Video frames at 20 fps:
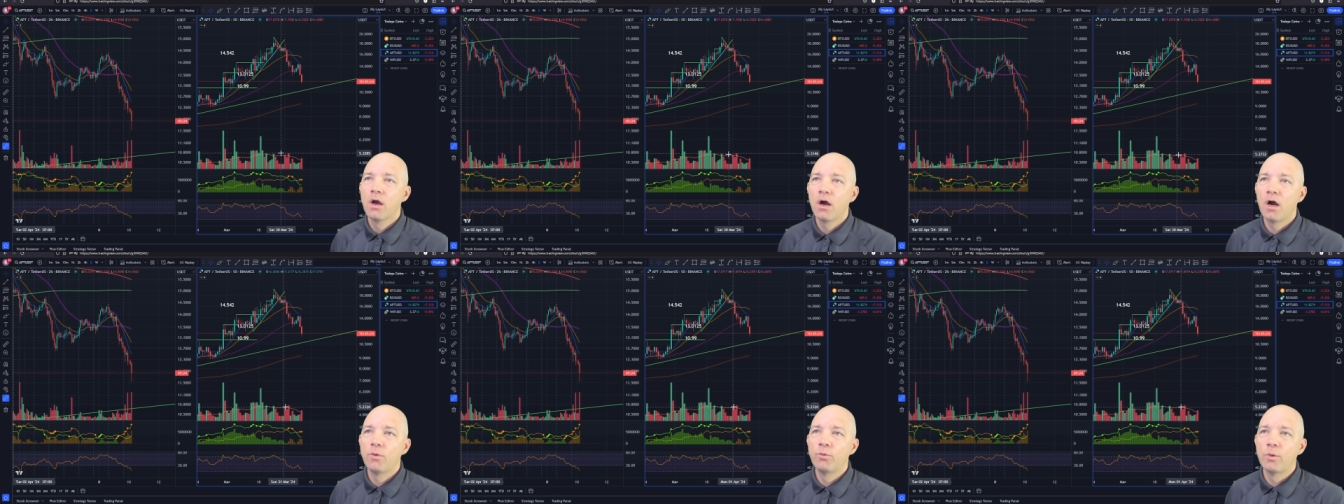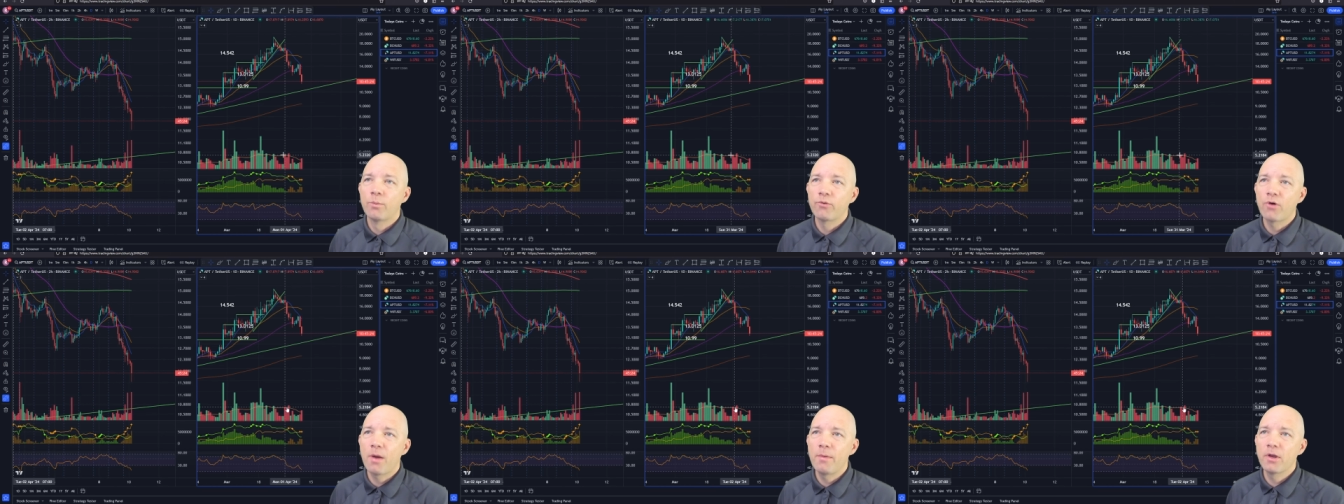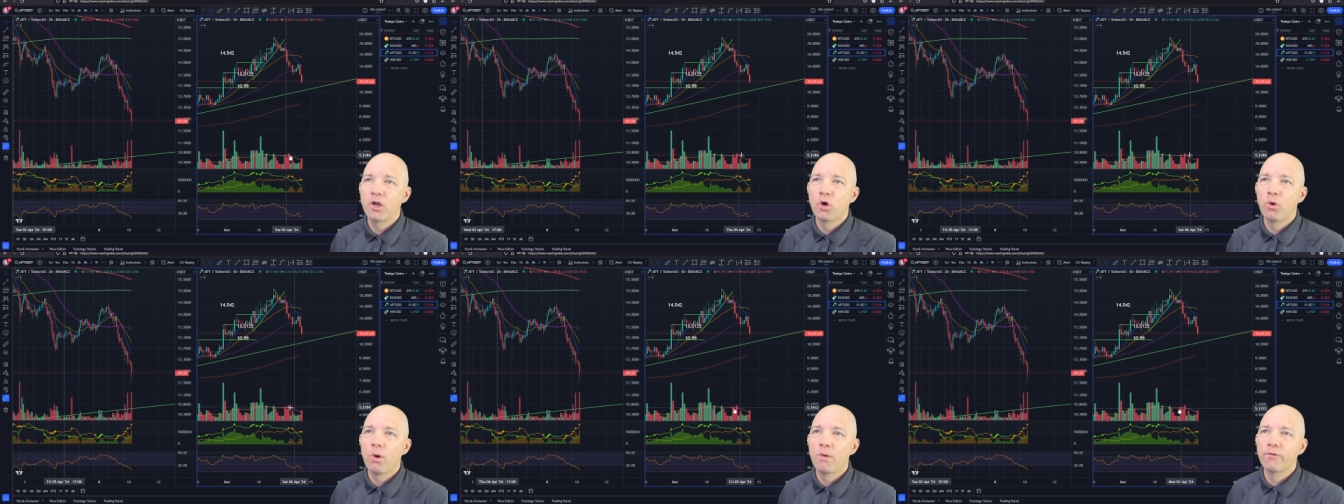We'll
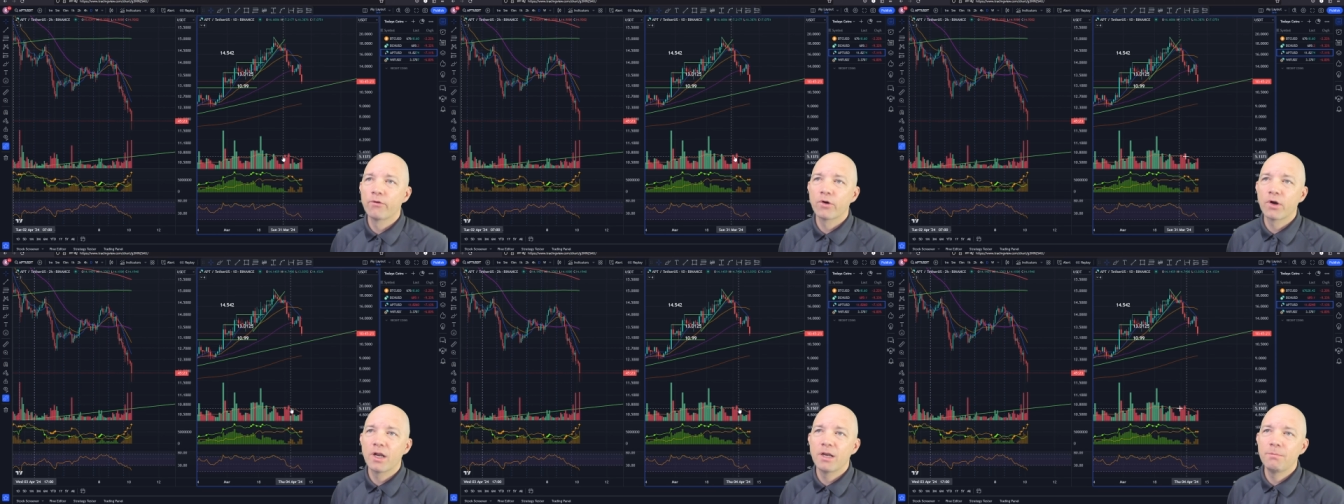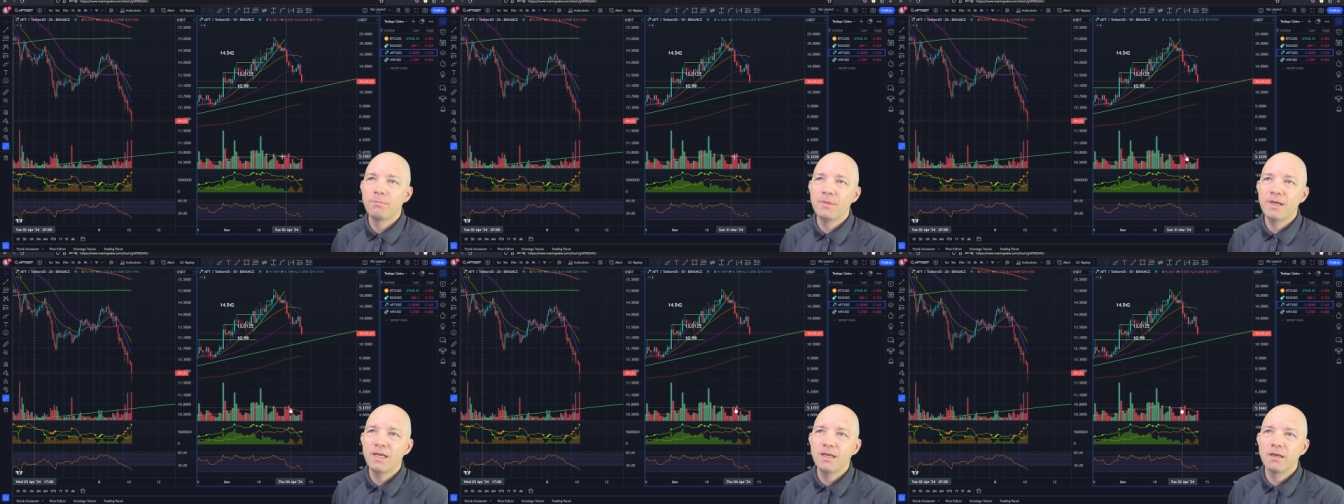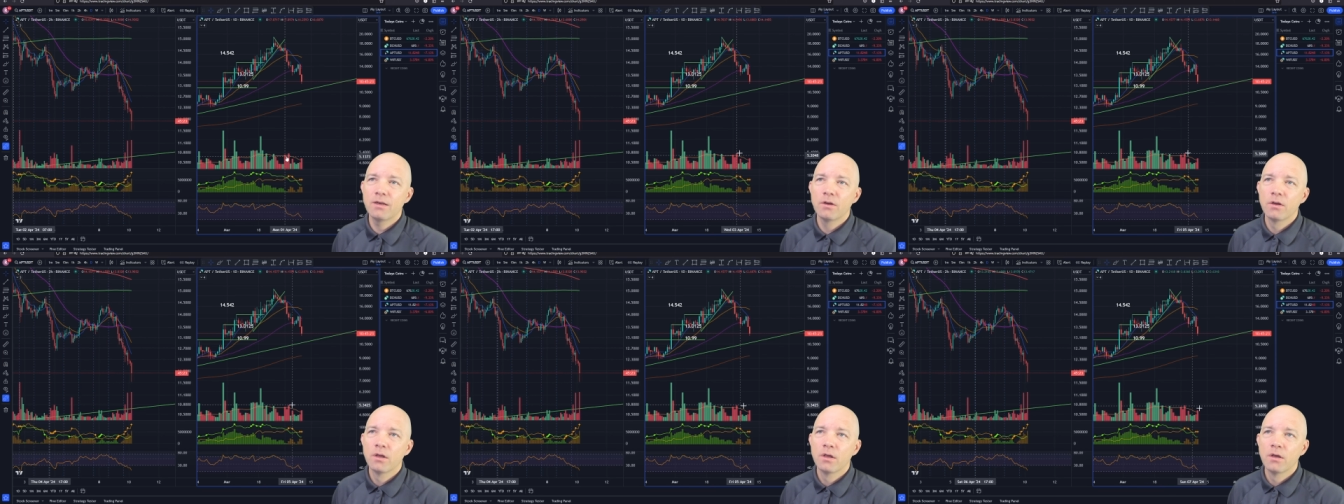probably go over and
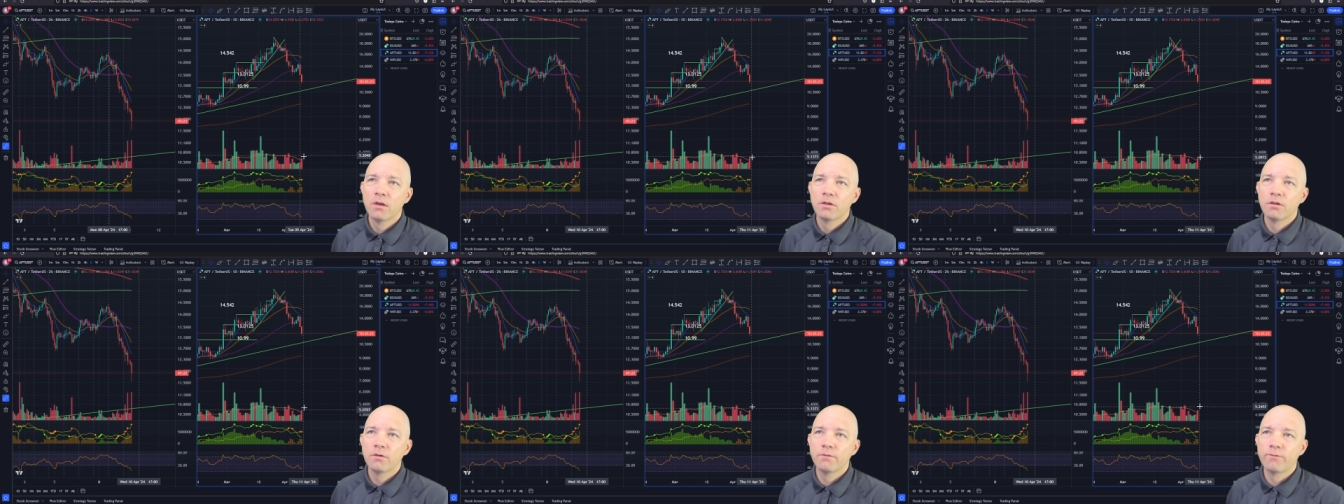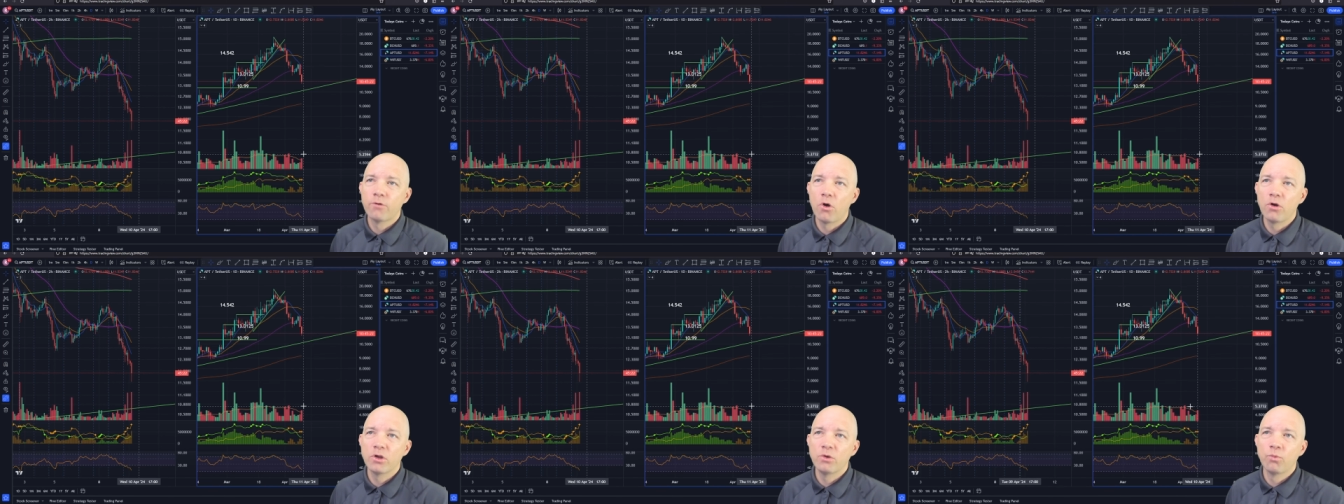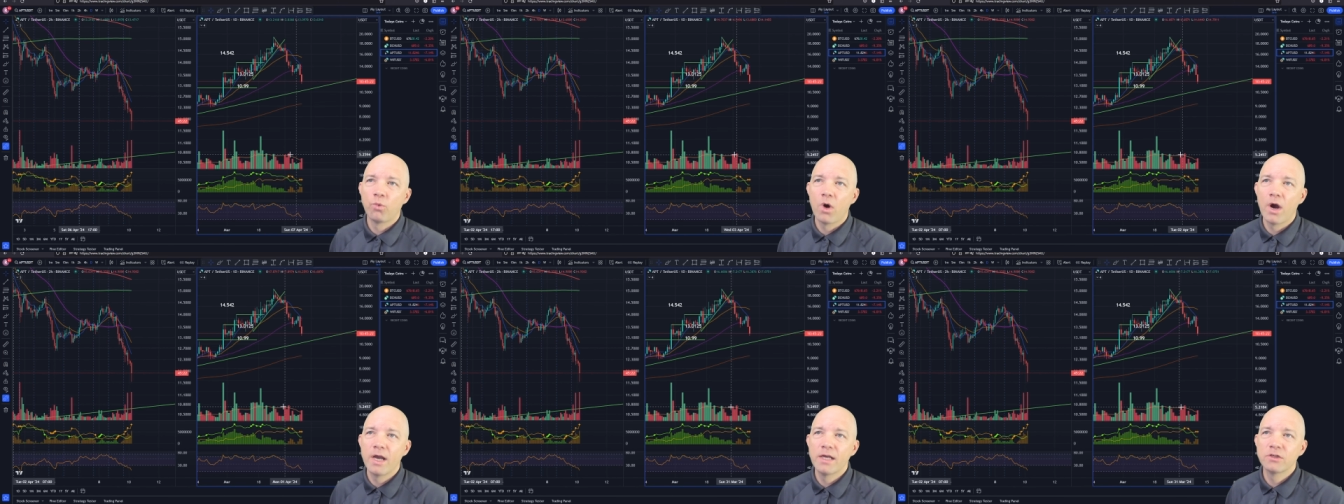meet
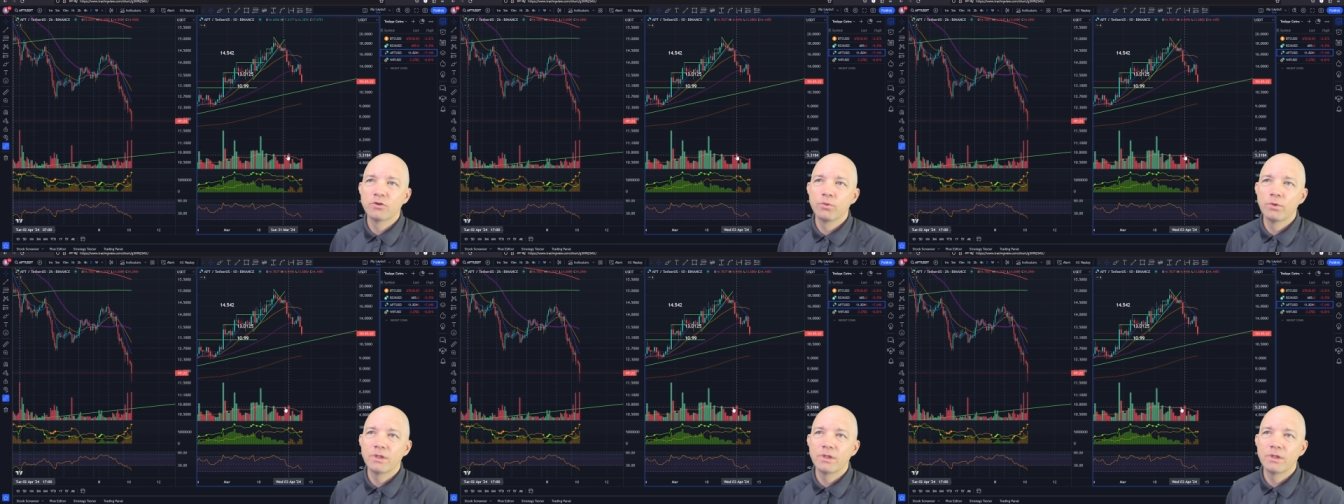volume-wise